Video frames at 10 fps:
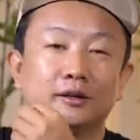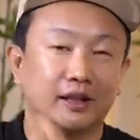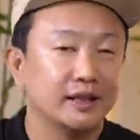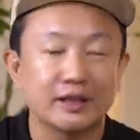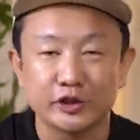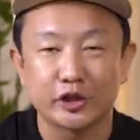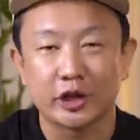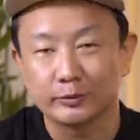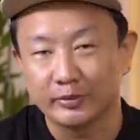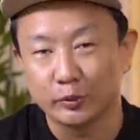Ladies and
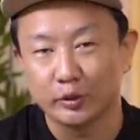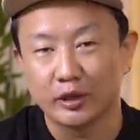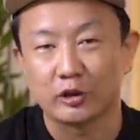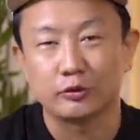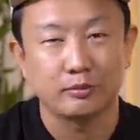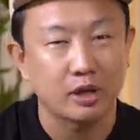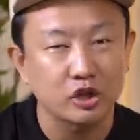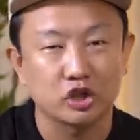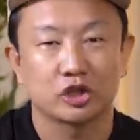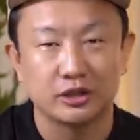gentlemen, without
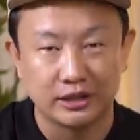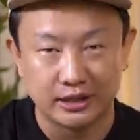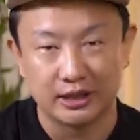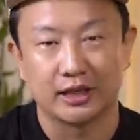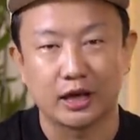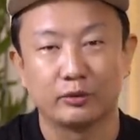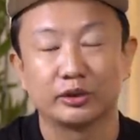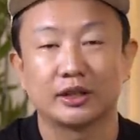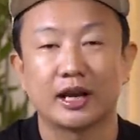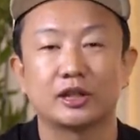much delay, I
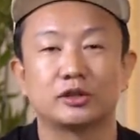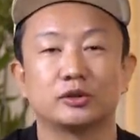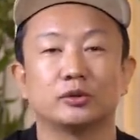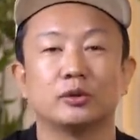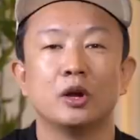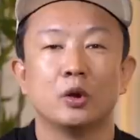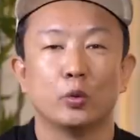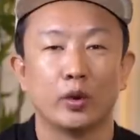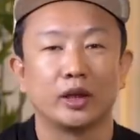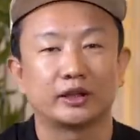would like to
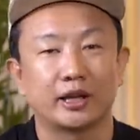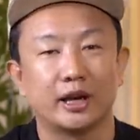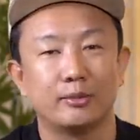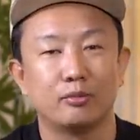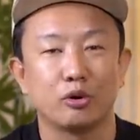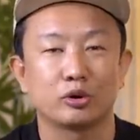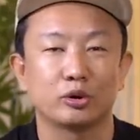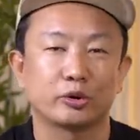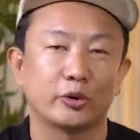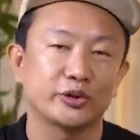welcome
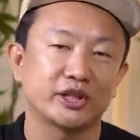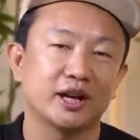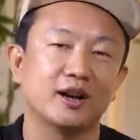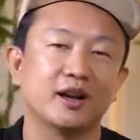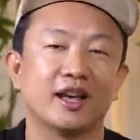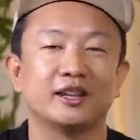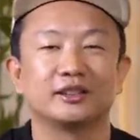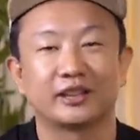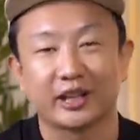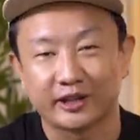Moko Koza
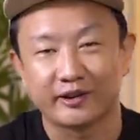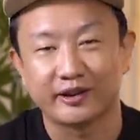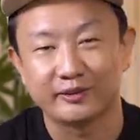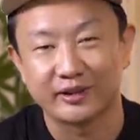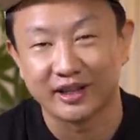and Kekhrie